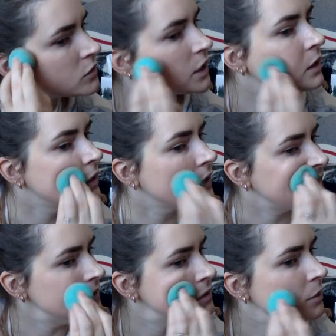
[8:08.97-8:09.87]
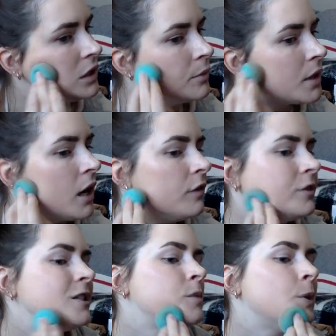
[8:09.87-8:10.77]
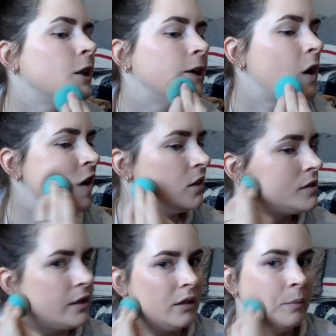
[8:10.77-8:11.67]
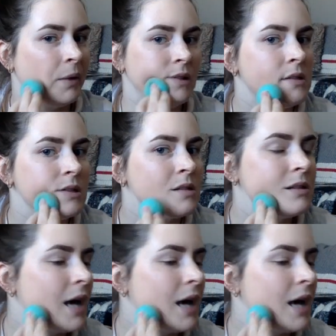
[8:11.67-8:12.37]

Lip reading: like light to medium coverage, but like on a daily basis,